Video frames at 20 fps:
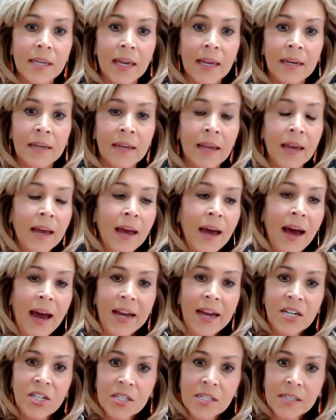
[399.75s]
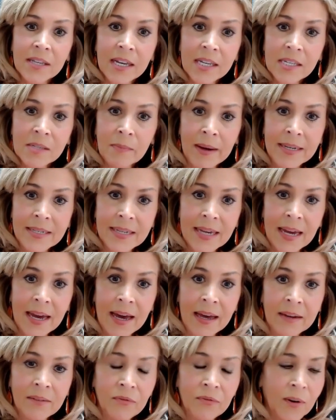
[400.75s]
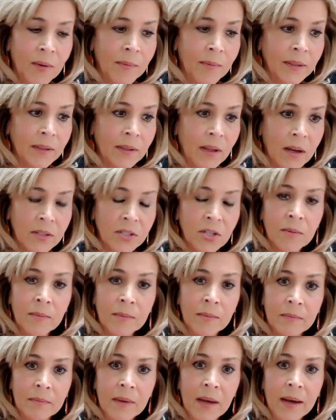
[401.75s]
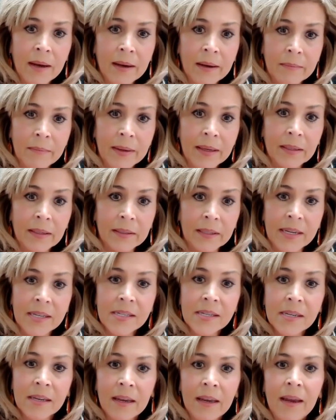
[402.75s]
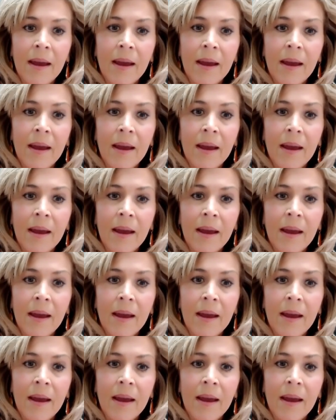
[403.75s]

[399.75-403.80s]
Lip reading: And I just lost my dad from a long-term illness.